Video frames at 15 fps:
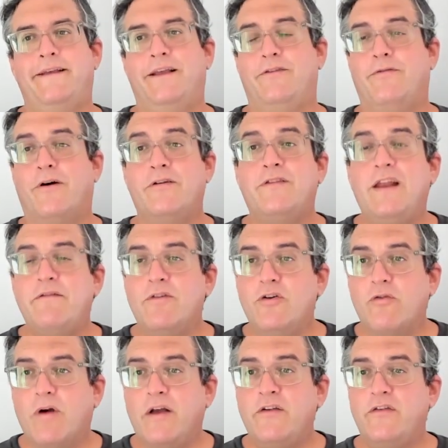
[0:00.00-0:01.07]
As far as David
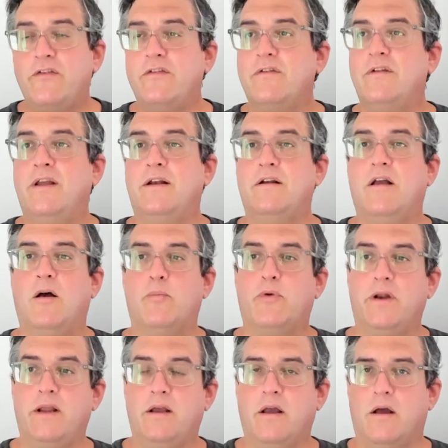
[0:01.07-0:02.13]
Grush and
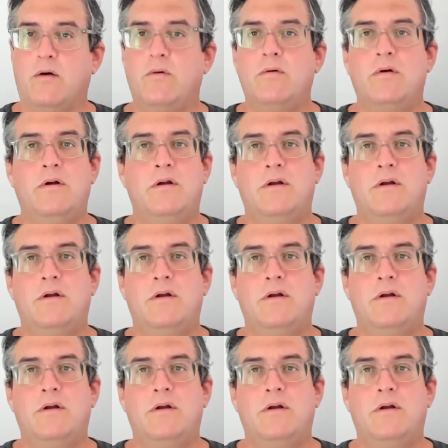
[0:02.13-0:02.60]
company go,